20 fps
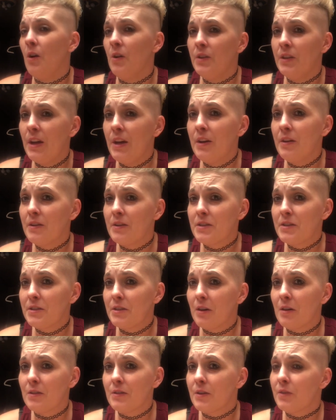they going to
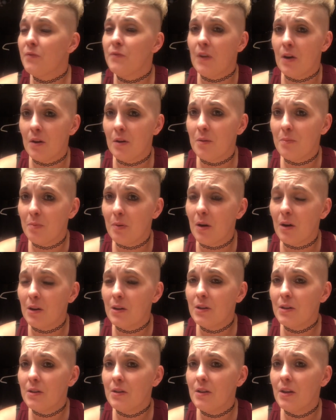start to fall
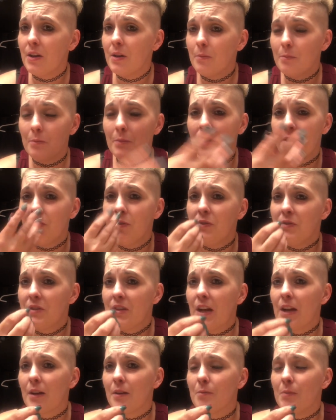apart if you
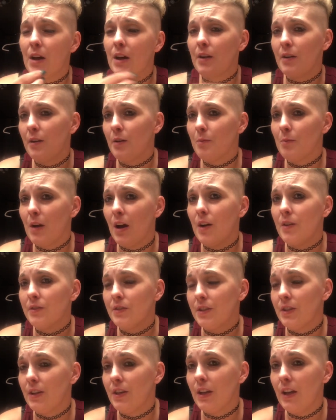take them out of your
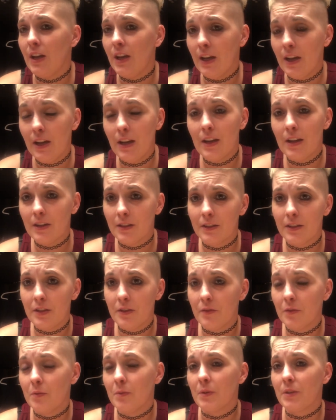mouth and eat and
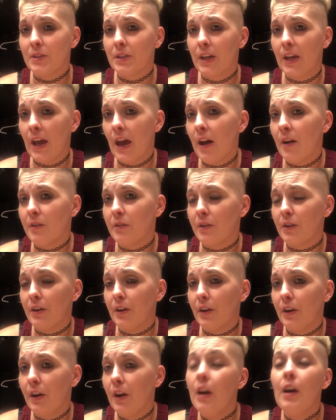leave them on the
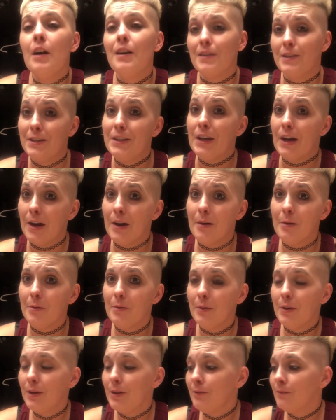counter? No.
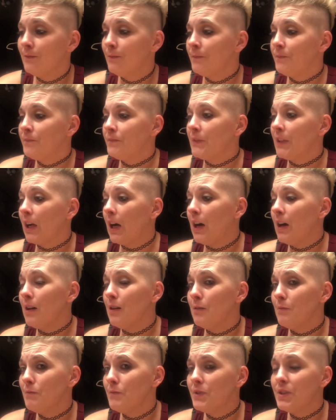
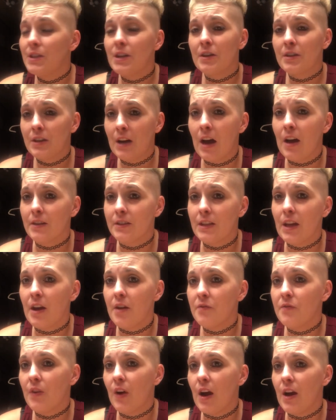They're not
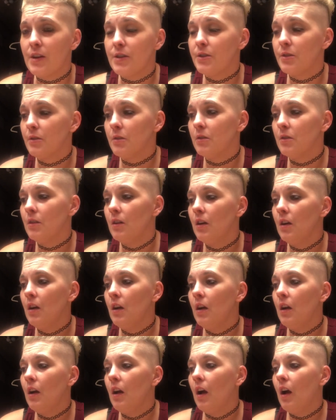that fragile.
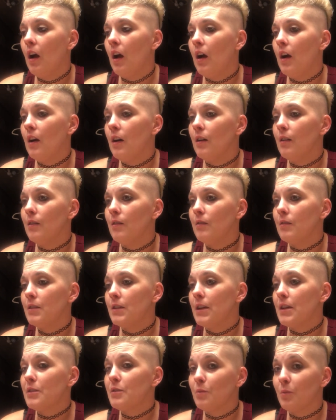
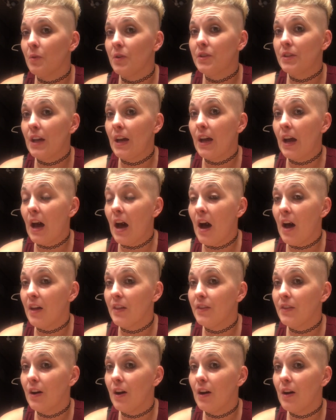That's one thing I
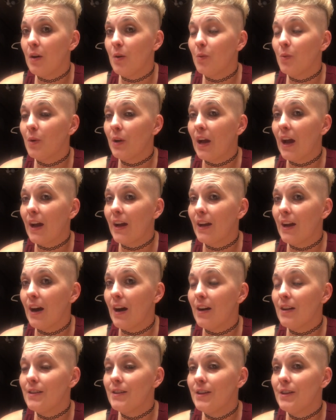thought when I
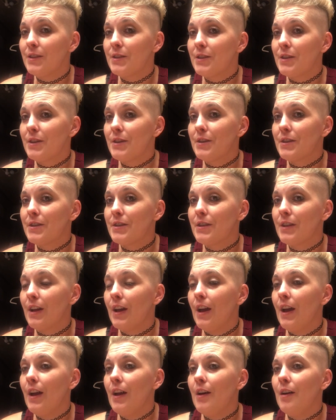got dentures,
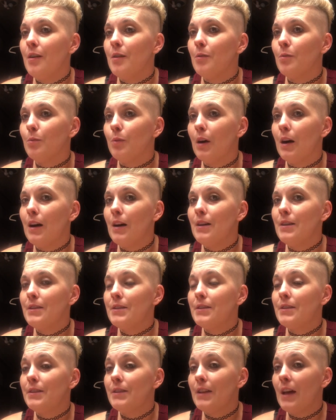
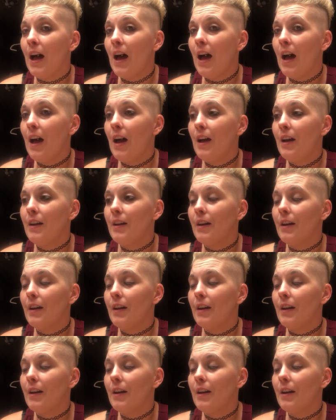was that